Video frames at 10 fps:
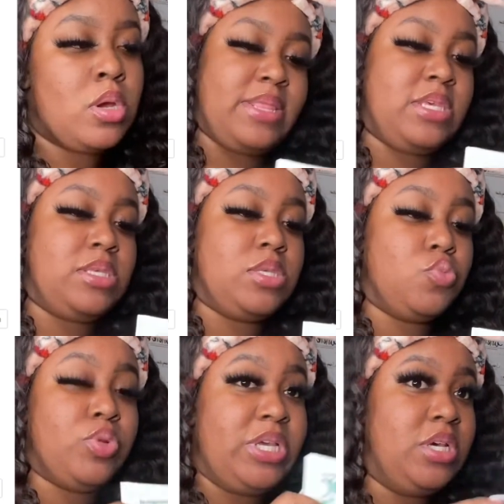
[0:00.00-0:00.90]
This is
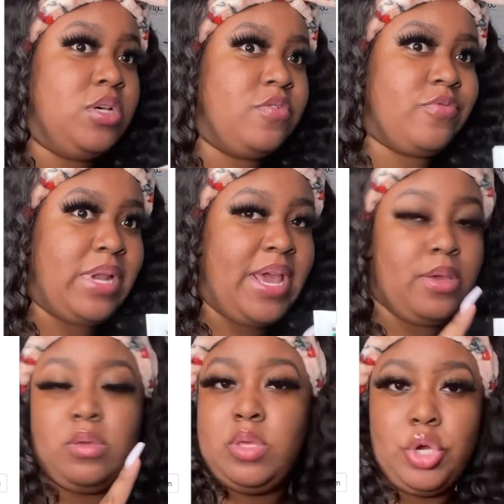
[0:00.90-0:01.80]
really good for like
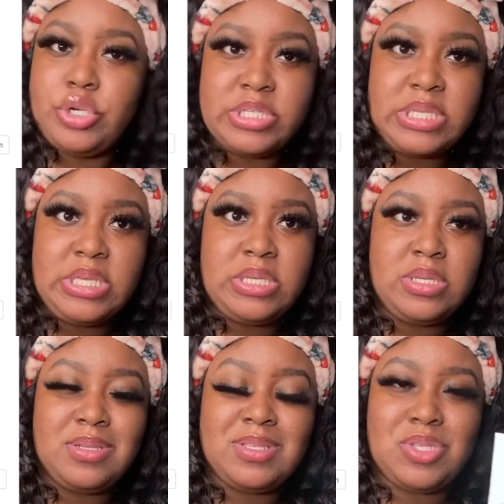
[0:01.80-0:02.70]
younger
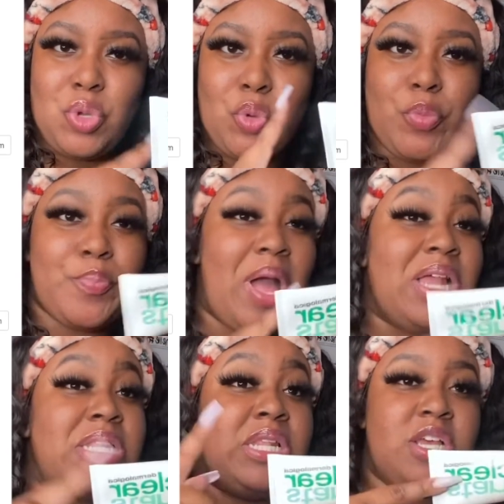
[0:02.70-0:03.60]
skin. So I
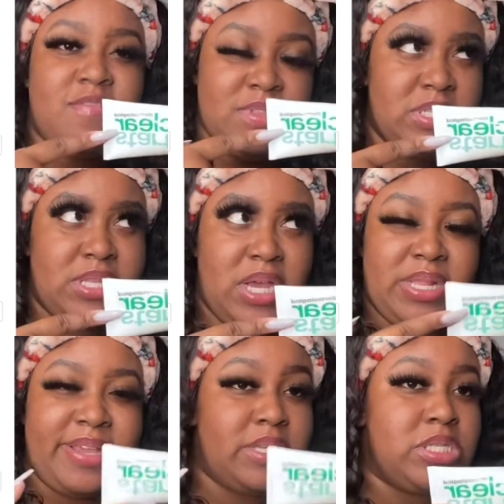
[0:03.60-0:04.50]
love this line.
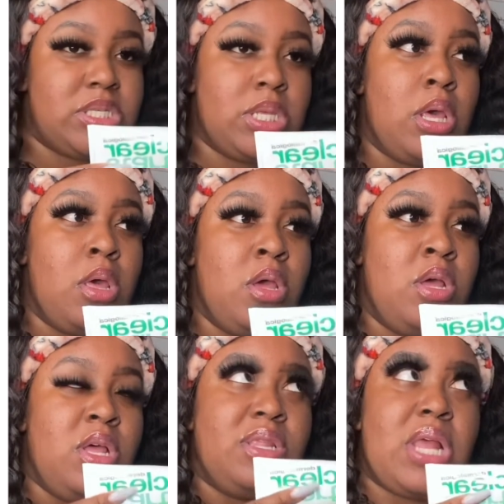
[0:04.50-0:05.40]
Like this
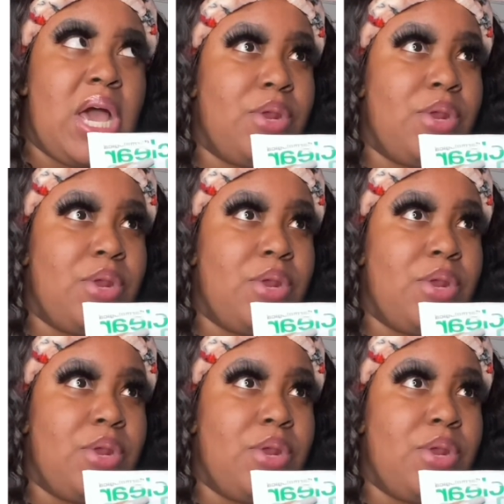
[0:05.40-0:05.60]
line